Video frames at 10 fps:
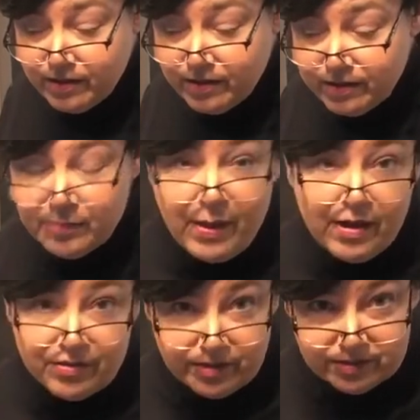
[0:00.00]
the
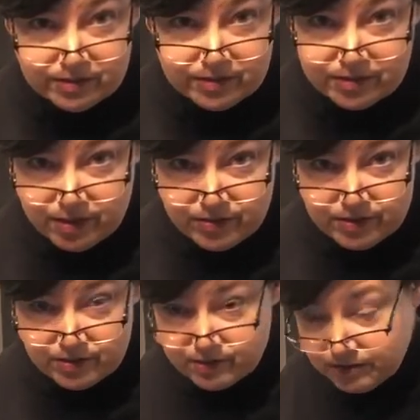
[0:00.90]
pie crust, so
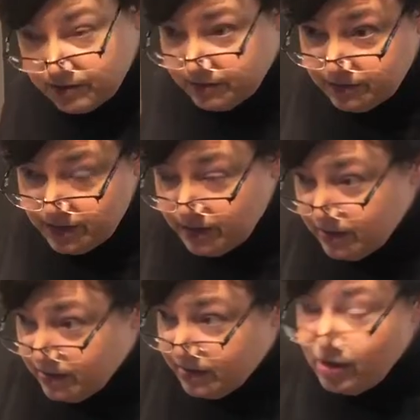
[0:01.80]
it's
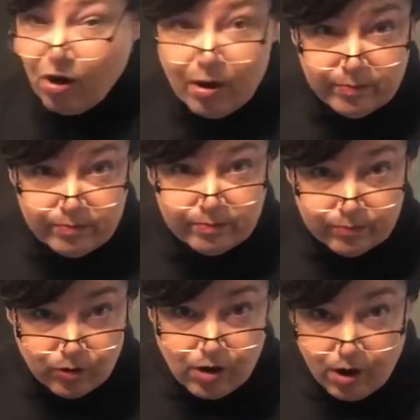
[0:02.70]

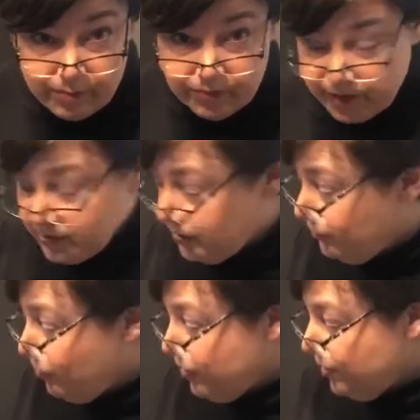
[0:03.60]
more carb friendly
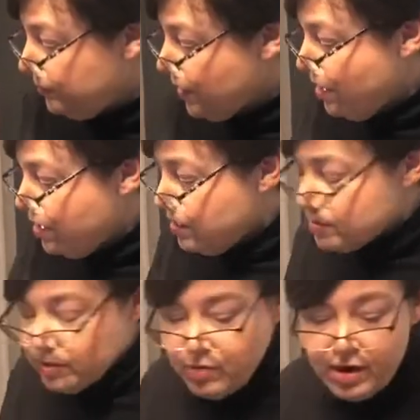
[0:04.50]
for you.
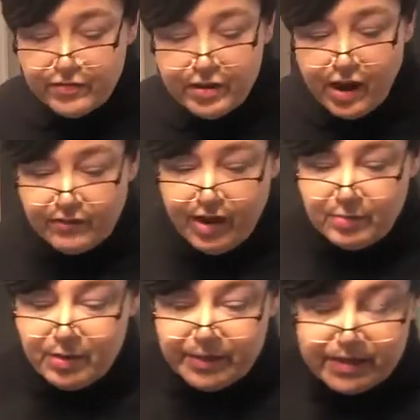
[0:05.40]
So what I've got
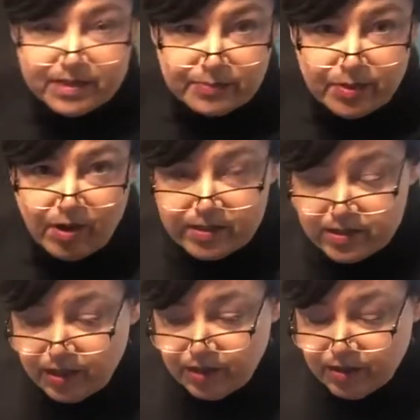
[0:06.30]
my mise en place
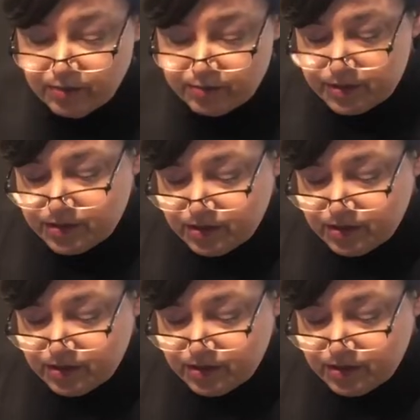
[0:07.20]
here, which